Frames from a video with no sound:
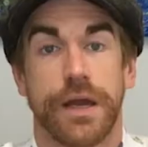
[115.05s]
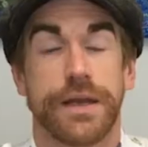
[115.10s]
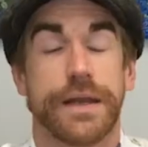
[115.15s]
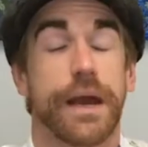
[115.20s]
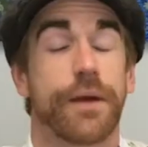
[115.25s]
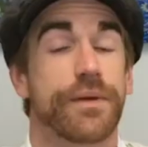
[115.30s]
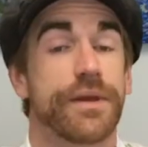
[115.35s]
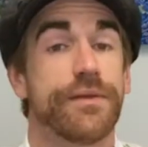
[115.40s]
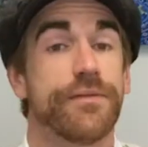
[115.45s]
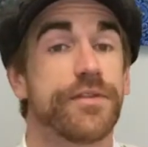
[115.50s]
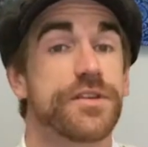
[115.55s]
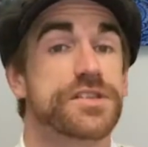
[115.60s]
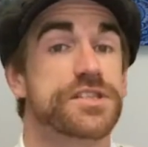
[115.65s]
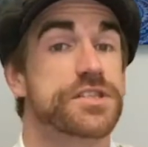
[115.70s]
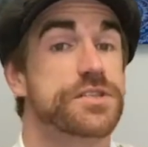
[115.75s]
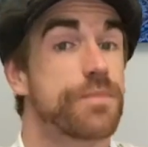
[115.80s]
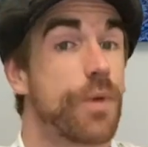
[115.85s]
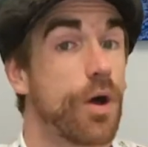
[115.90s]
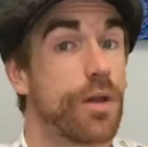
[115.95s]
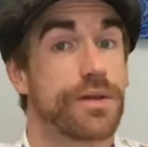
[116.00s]
Now, even the
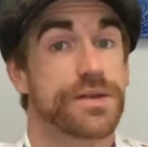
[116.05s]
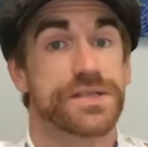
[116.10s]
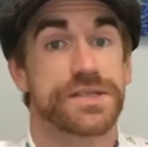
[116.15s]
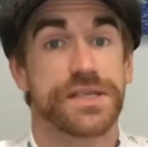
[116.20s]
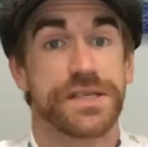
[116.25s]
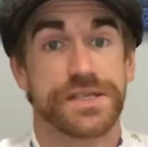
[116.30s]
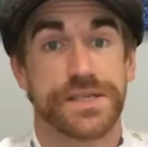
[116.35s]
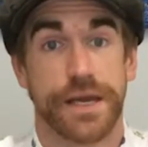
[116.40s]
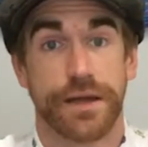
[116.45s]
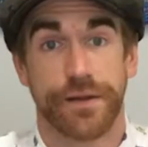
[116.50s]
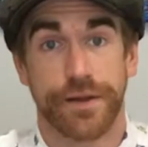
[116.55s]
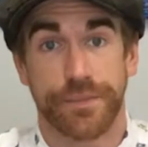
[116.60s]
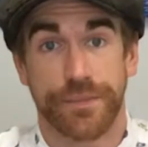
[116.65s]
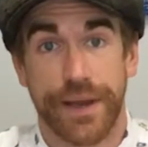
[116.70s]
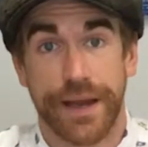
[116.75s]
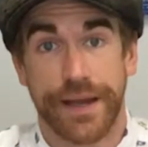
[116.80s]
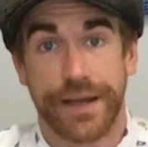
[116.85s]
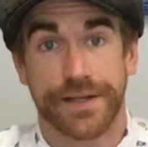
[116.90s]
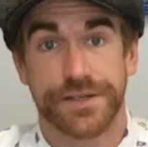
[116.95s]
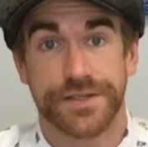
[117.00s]
smallest detailing
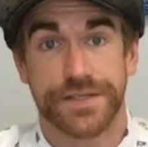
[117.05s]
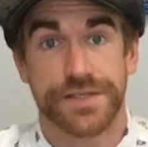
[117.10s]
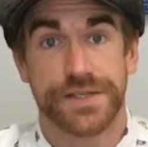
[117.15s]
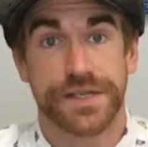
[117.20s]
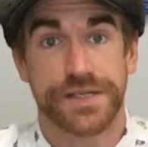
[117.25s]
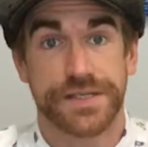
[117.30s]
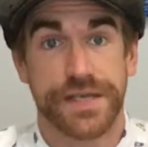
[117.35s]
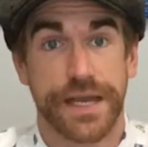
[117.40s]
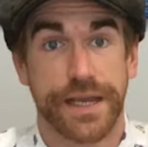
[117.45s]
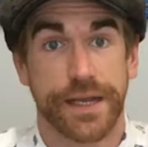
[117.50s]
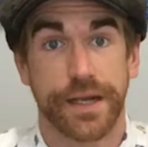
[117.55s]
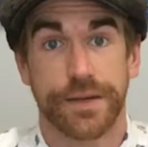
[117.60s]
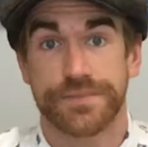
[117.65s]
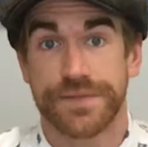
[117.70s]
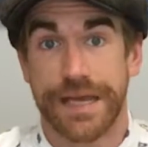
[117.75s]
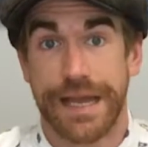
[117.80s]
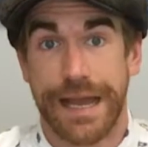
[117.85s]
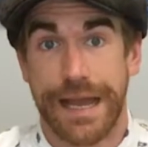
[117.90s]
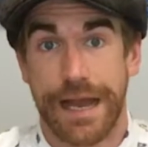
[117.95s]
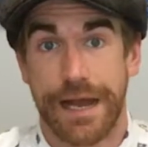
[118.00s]
packages can take up
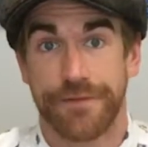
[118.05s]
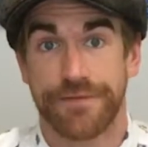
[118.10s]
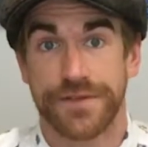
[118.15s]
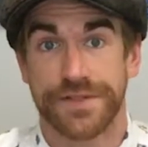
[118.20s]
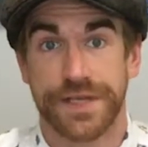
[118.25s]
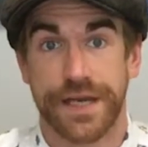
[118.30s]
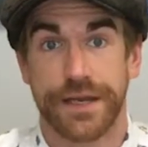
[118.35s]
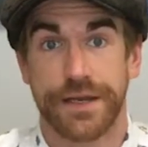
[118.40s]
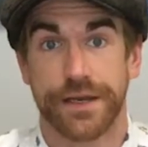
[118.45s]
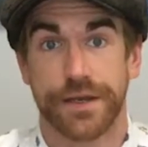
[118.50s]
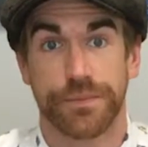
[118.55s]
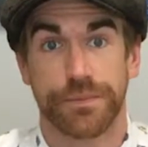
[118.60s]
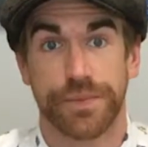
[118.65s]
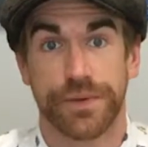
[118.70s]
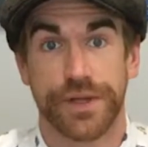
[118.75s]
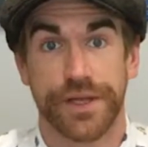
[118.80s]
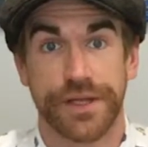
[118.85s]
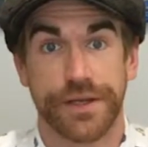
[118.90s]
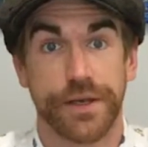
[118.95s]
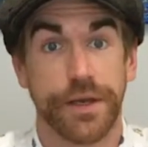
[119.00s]
to half a day to
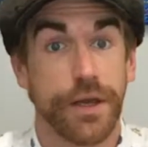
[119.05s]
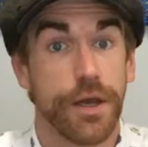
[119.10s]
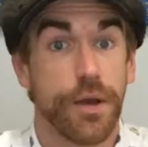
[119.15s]
complete,